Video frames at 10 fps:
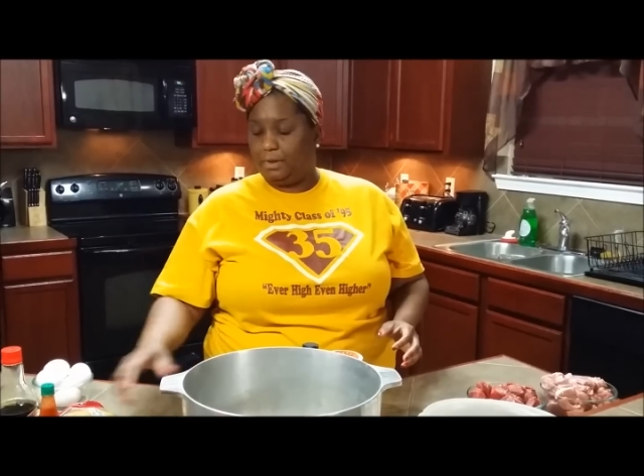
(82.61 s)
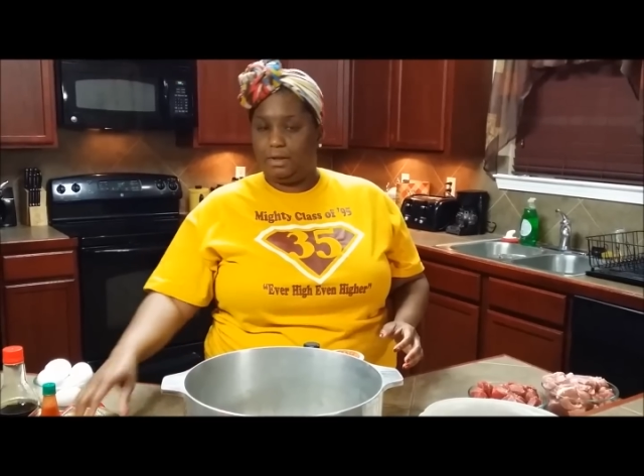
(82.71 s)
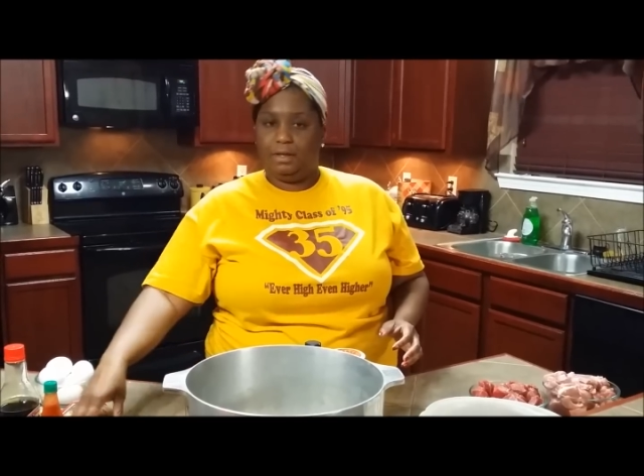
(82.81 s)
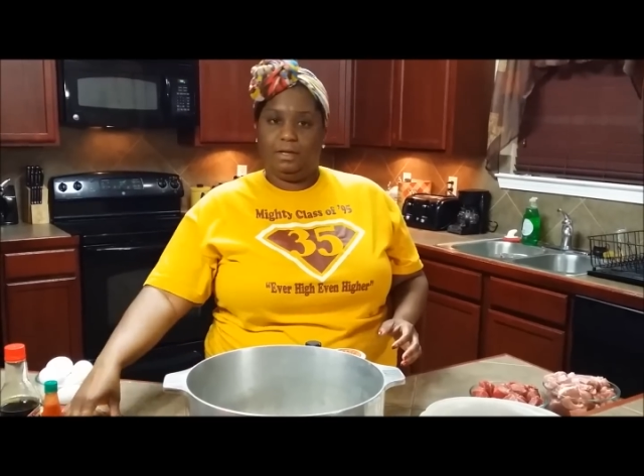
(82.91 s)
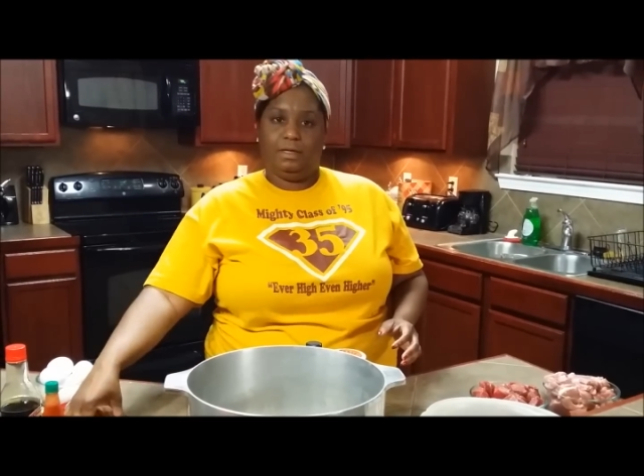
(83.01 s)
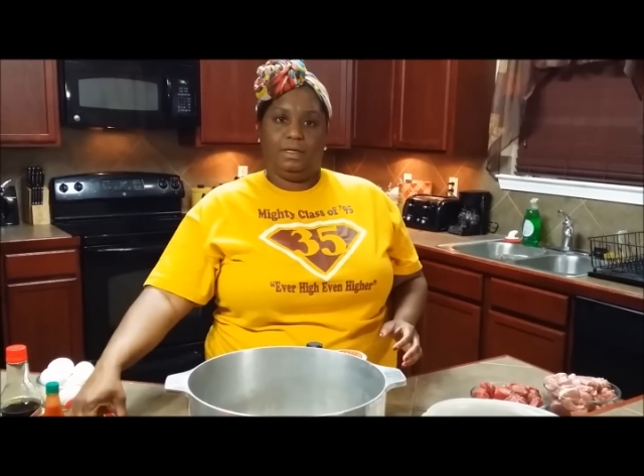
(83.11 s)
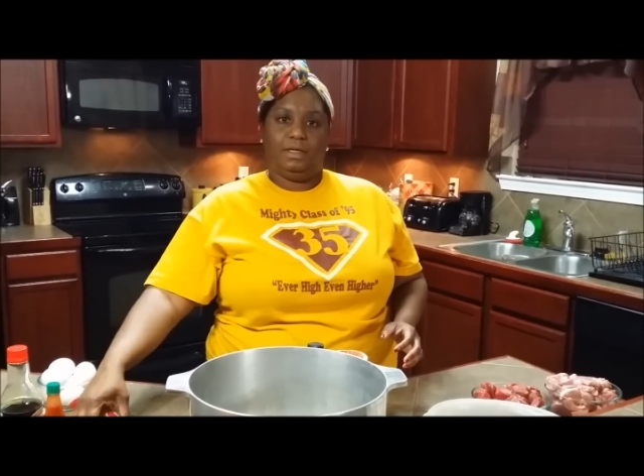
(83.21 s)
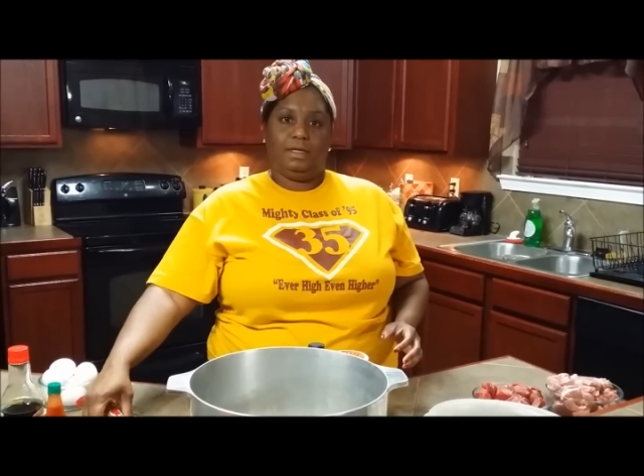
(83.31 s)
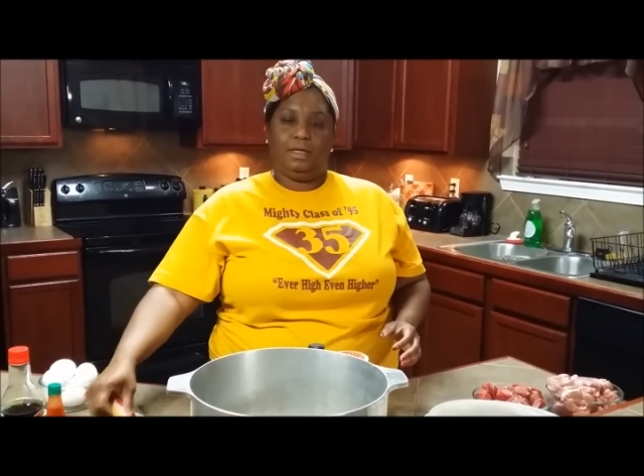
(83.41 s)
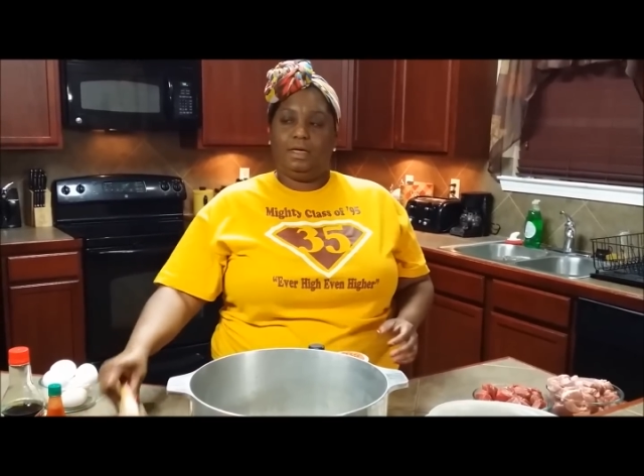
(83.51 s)

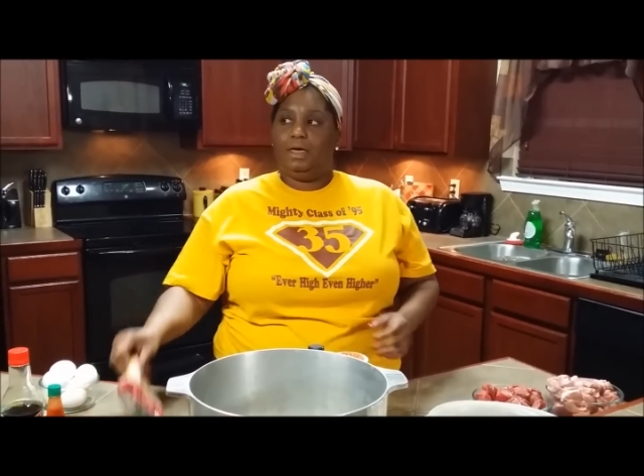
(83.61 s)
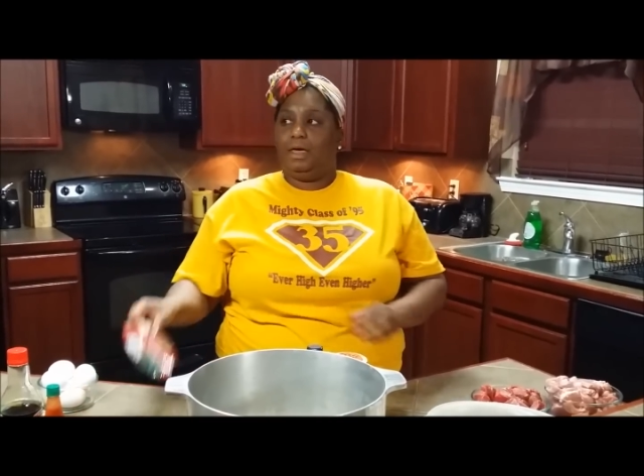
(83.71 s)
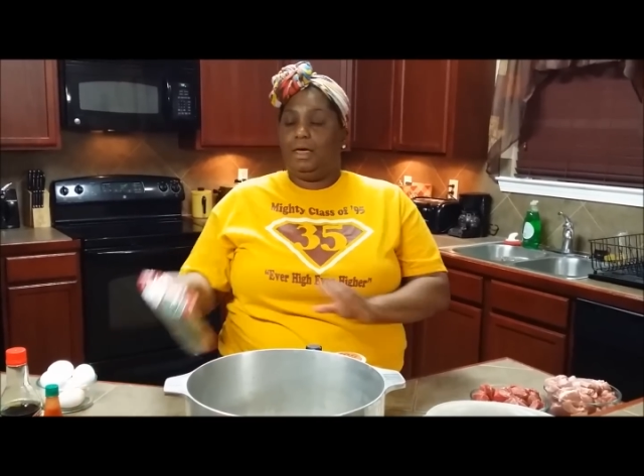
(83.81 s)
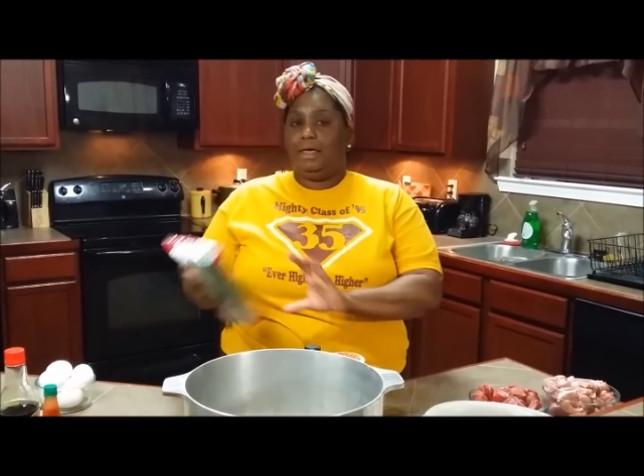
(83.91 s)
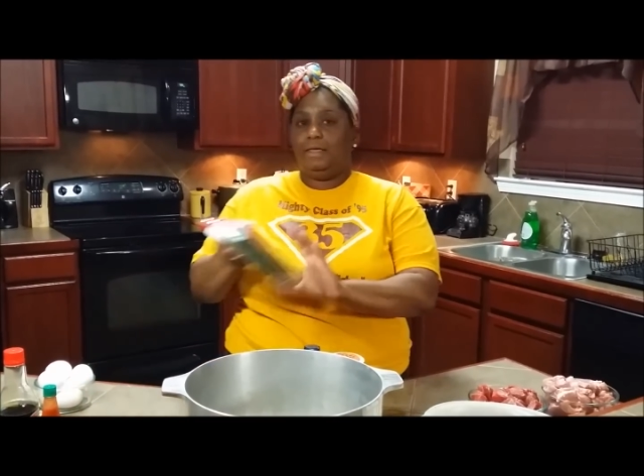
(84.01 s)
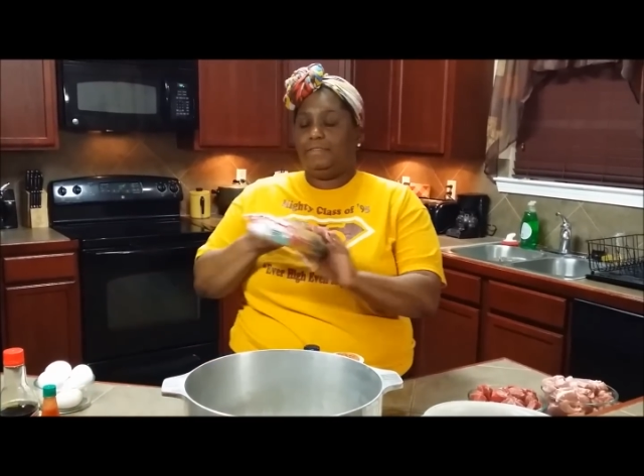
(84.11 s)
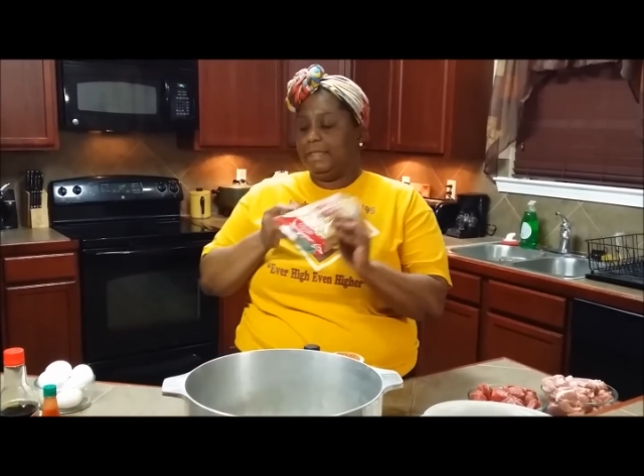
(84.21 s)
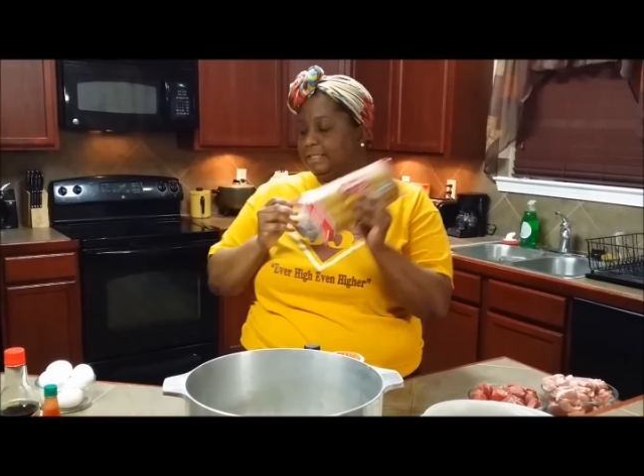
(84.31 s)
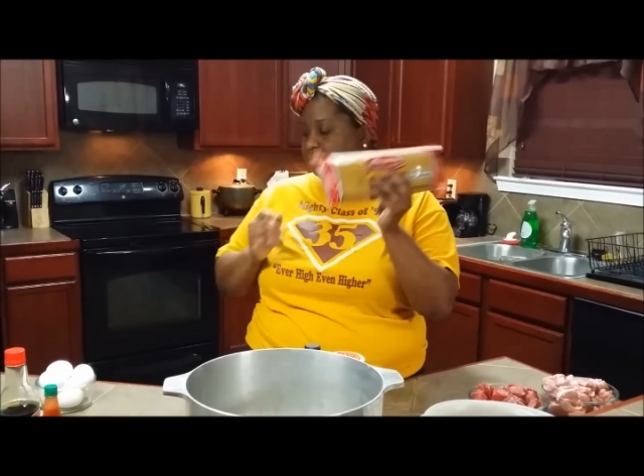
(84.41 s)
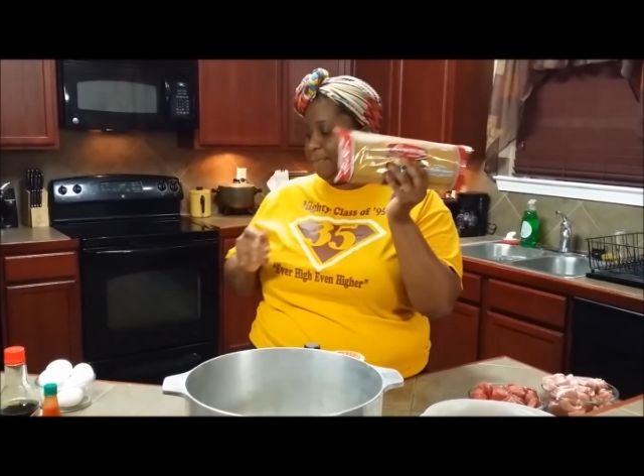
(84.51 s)

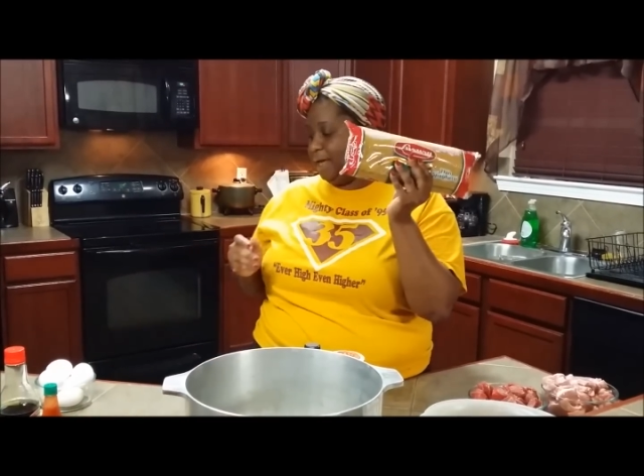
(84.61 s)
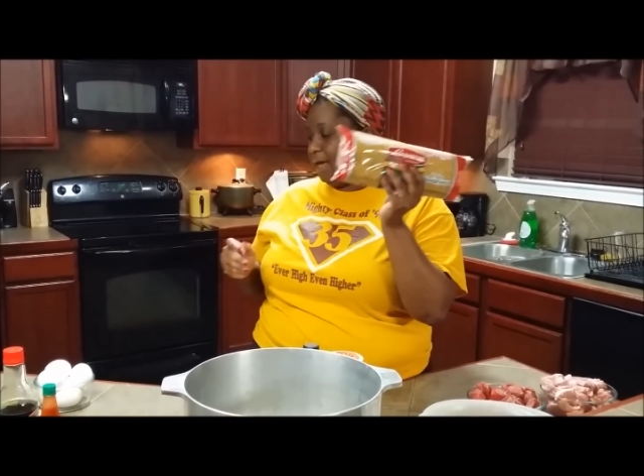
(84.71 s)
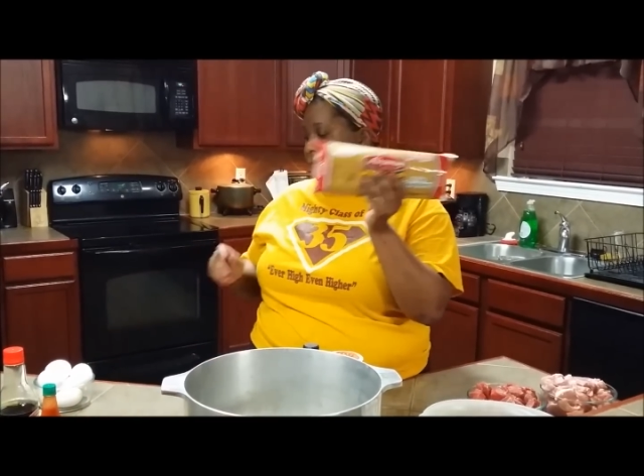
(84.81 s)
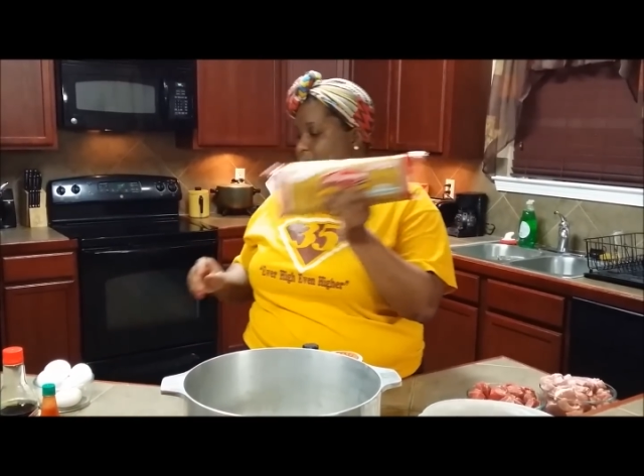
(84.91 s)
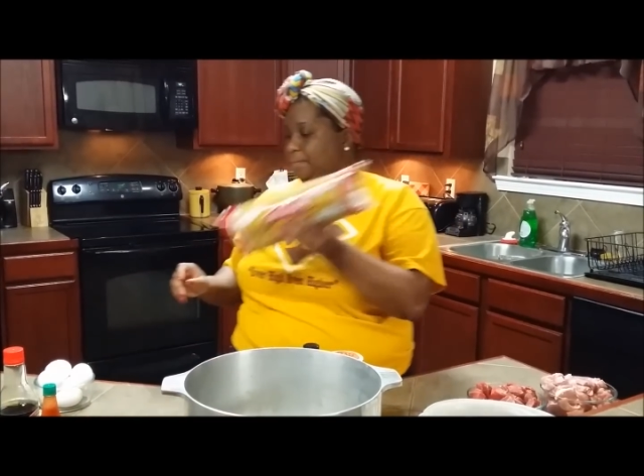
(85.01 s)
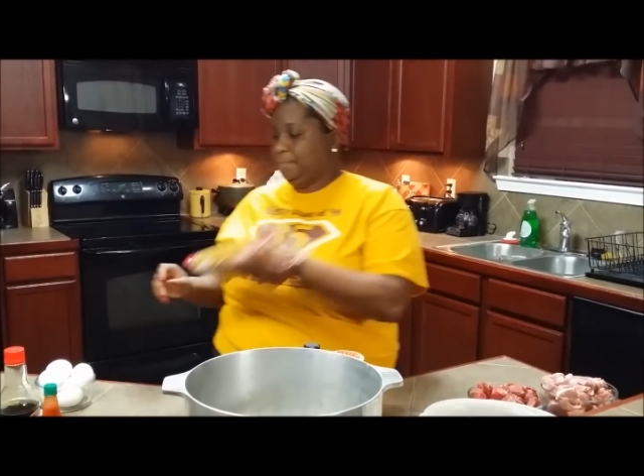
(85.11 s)
thin spaghetti,